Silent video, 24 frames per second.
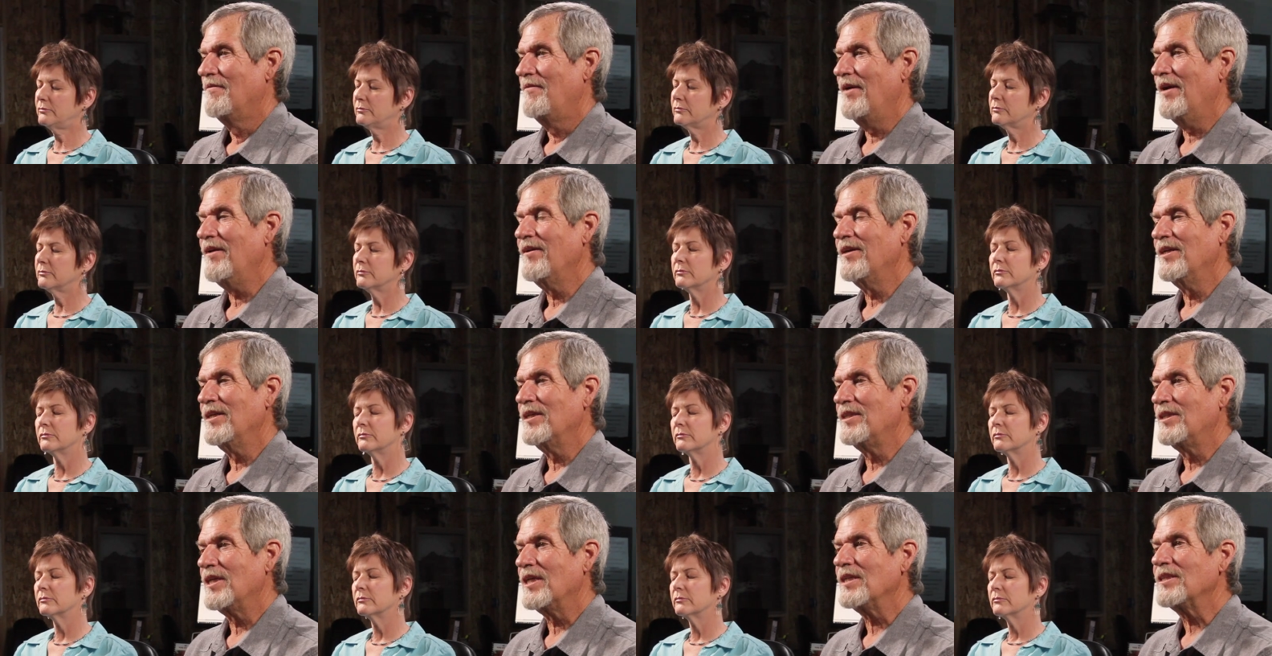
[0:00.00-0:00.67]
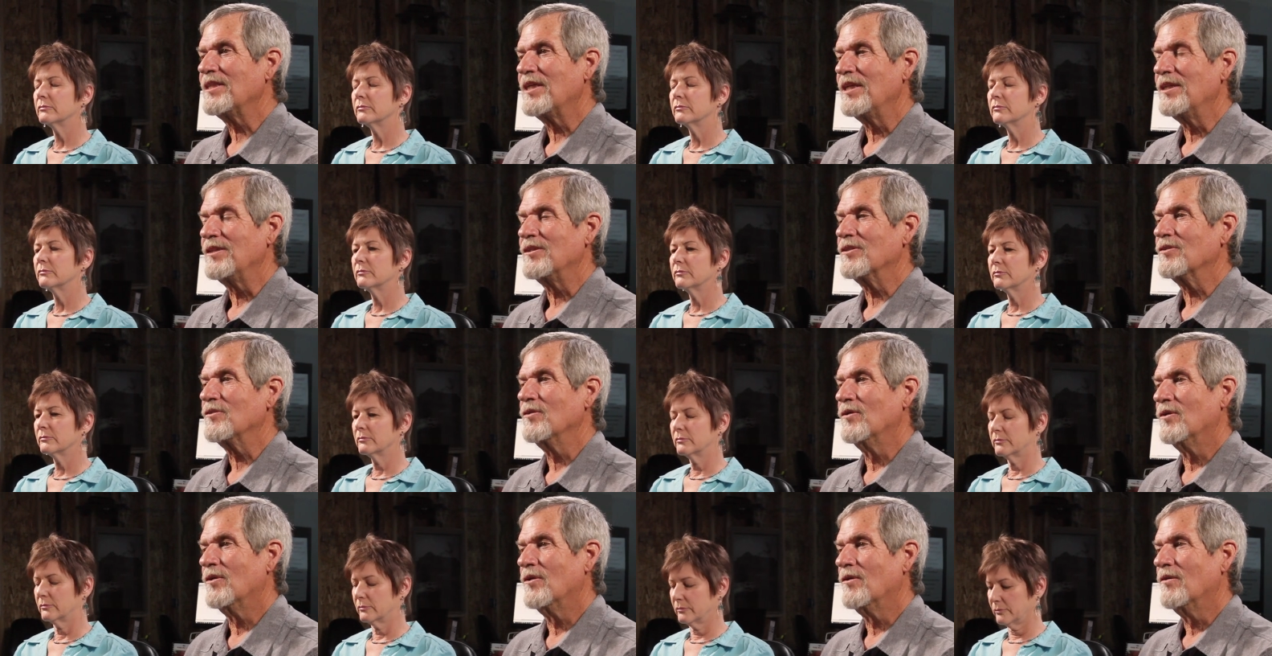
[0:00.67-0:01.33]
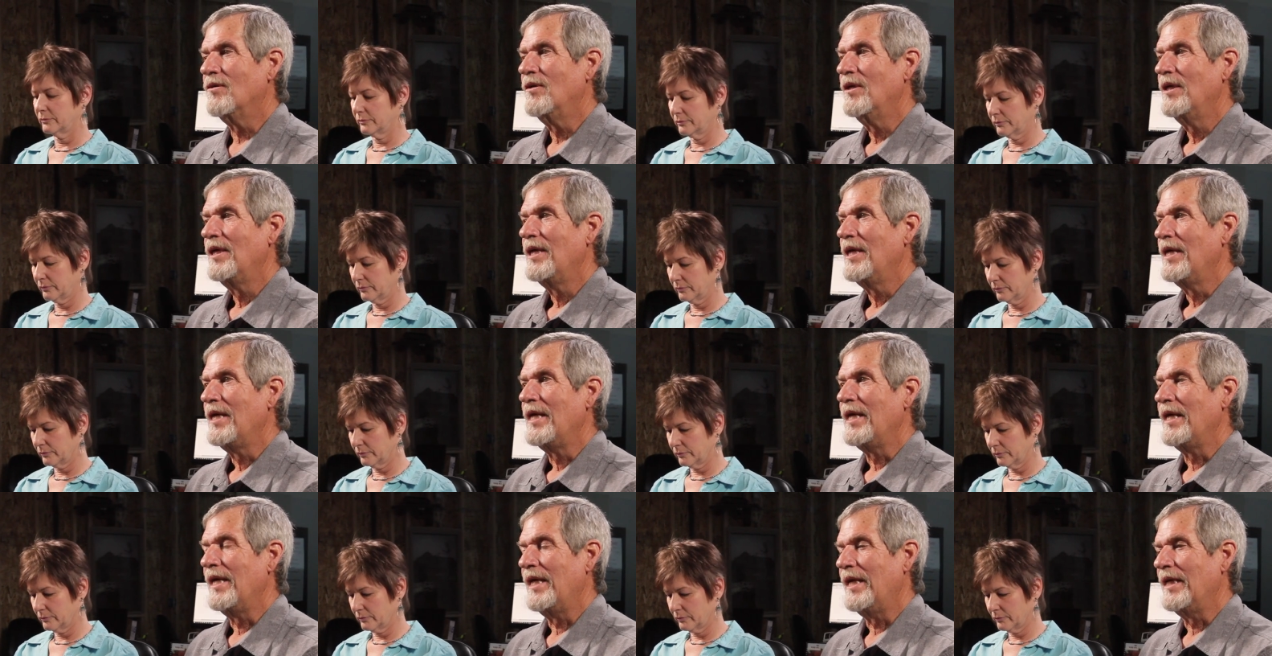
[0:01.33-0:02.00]
Speaker 1: Veteran Adjusting School
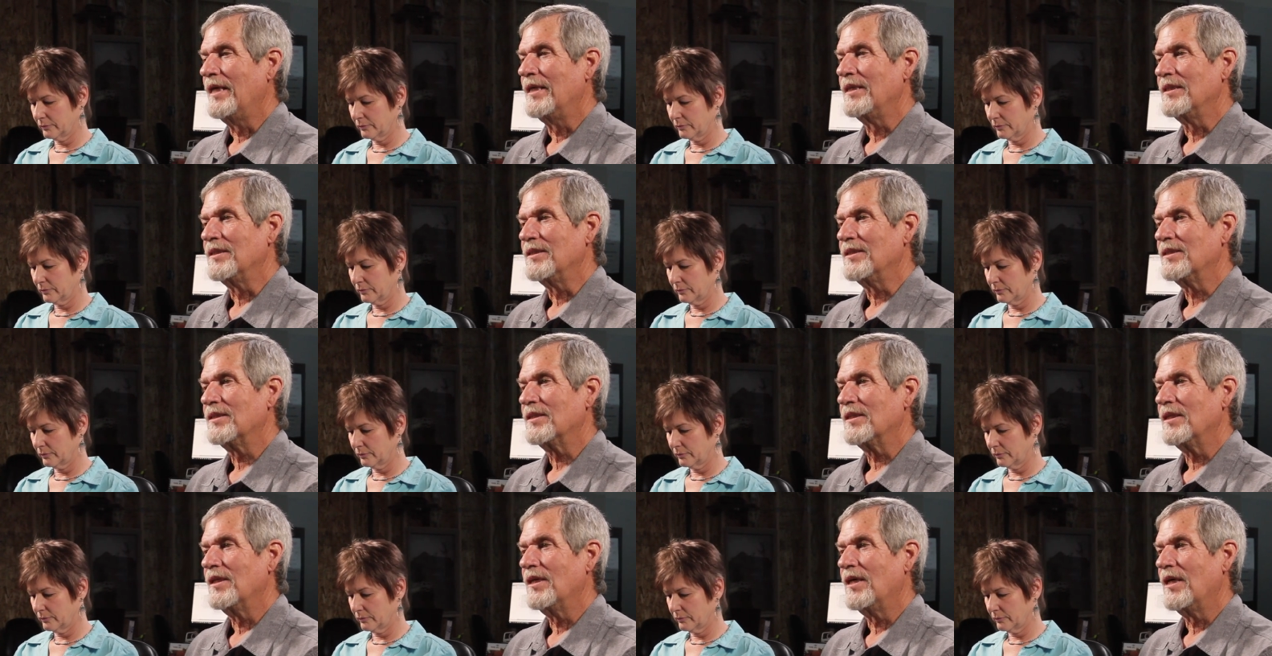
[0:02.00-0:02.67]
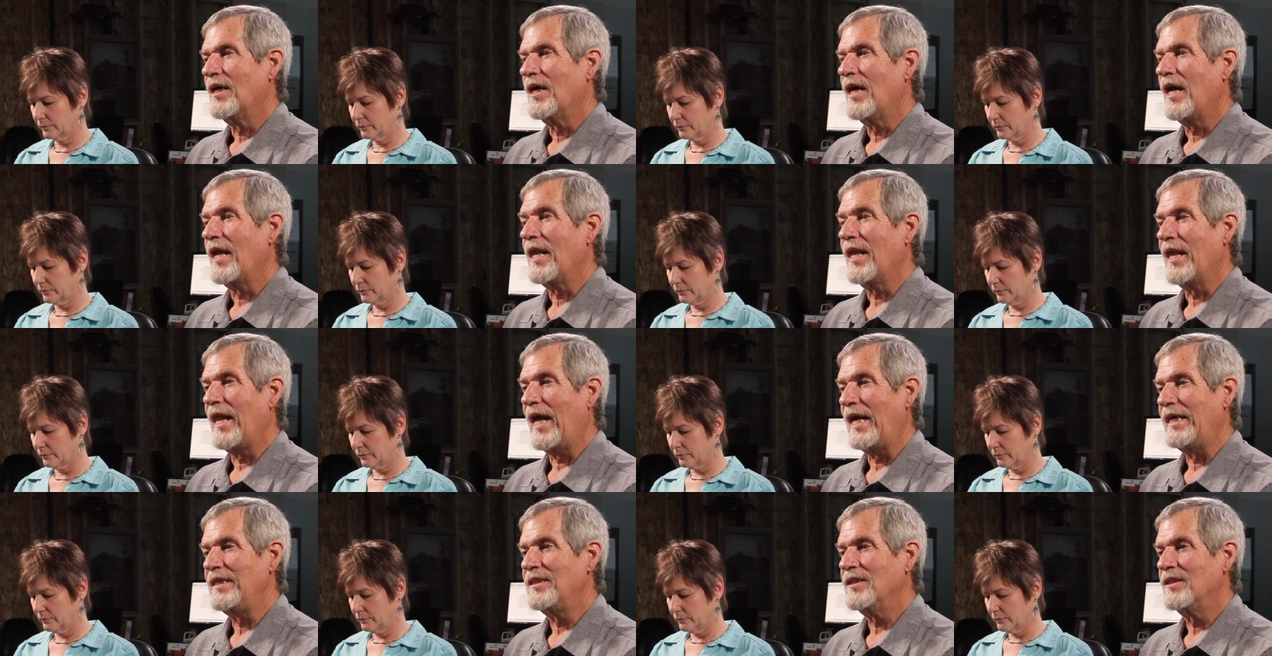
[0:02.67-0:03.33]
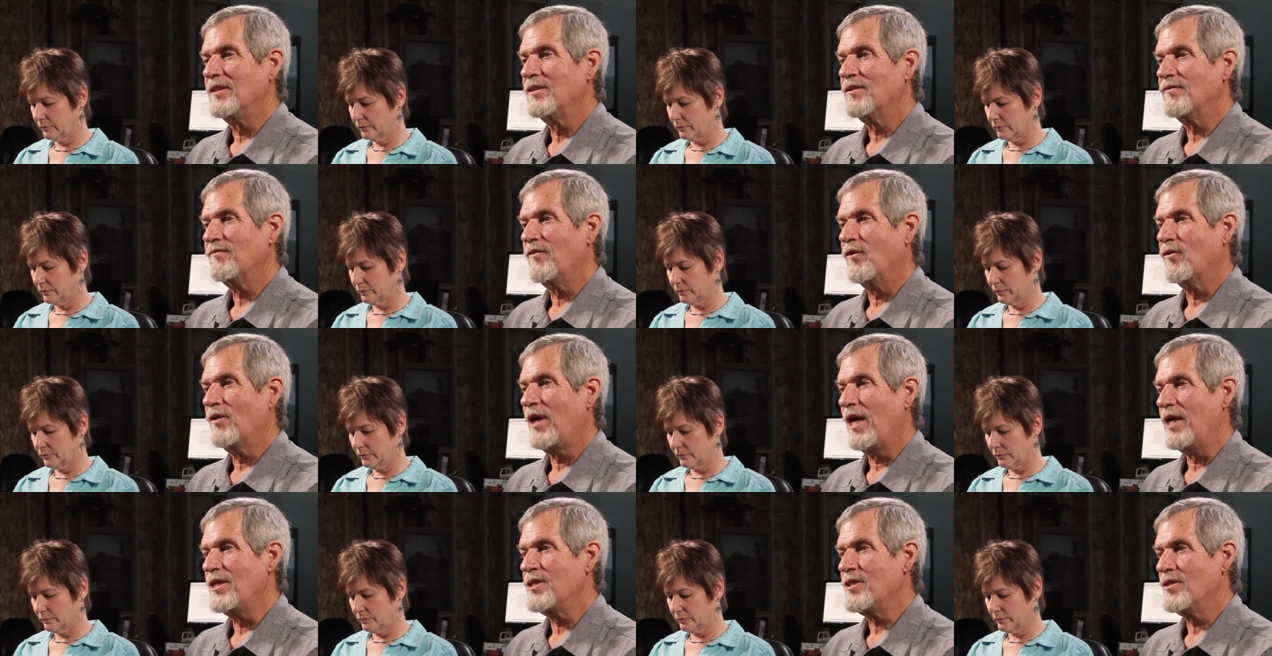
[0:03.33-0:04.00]
is a licensed
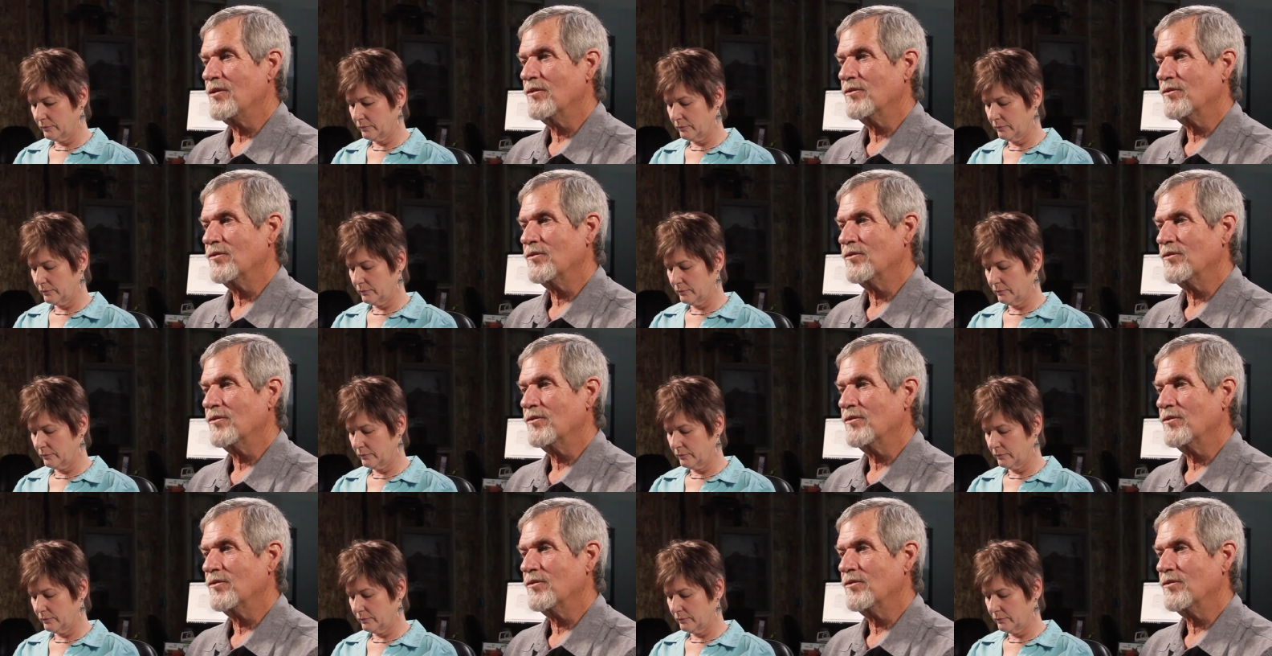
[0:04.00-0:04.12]
vocational